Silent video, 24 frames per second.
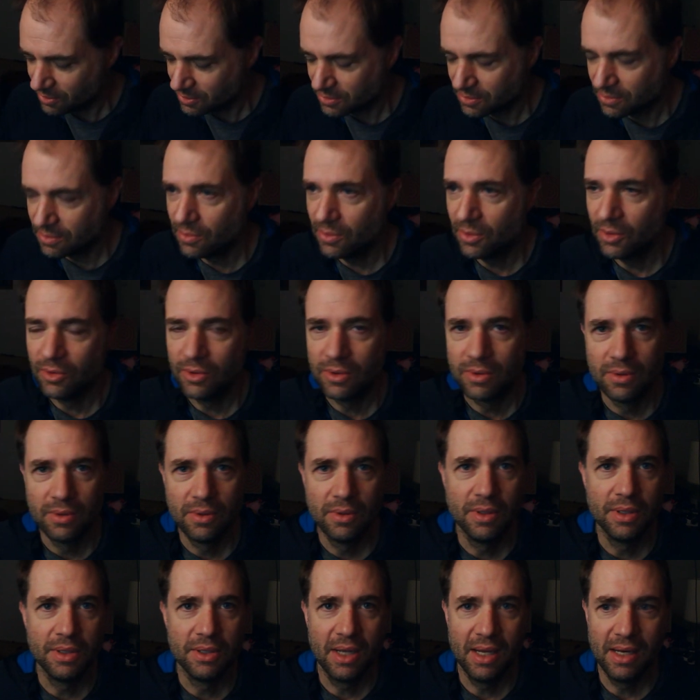We were
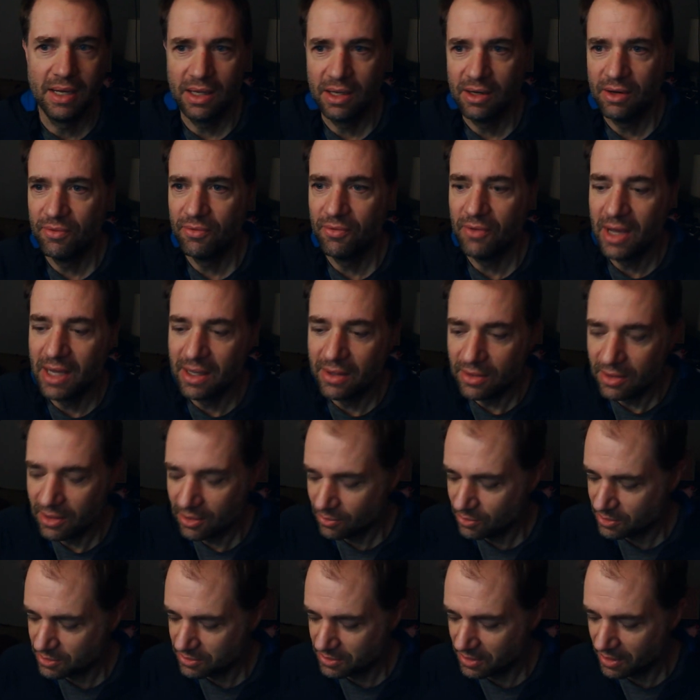attending an event that
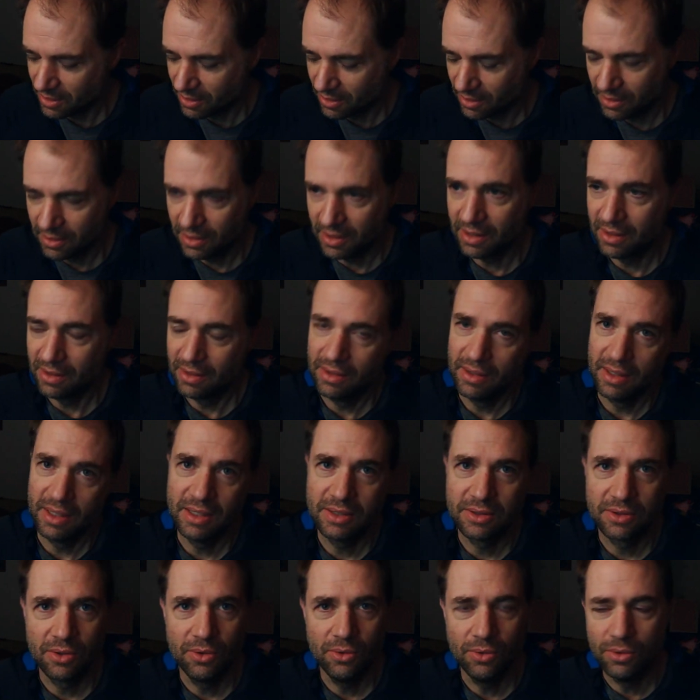was there. Like, that's
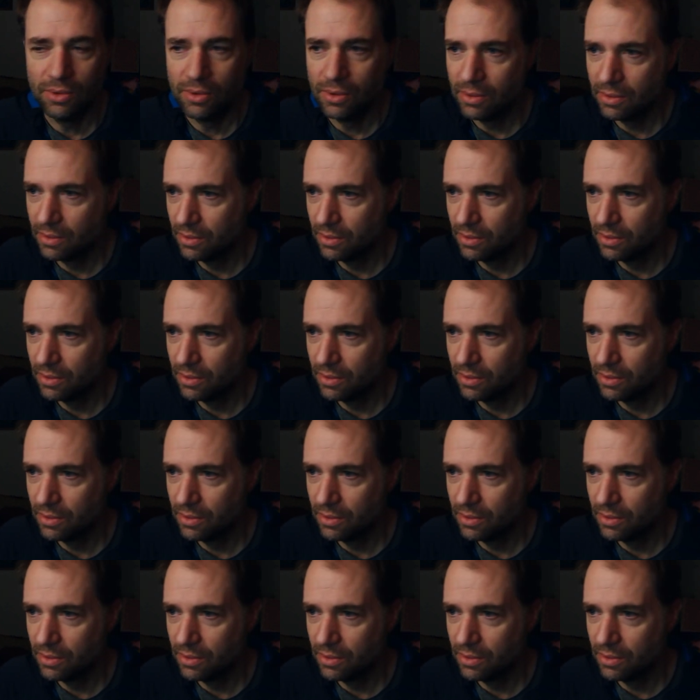cool.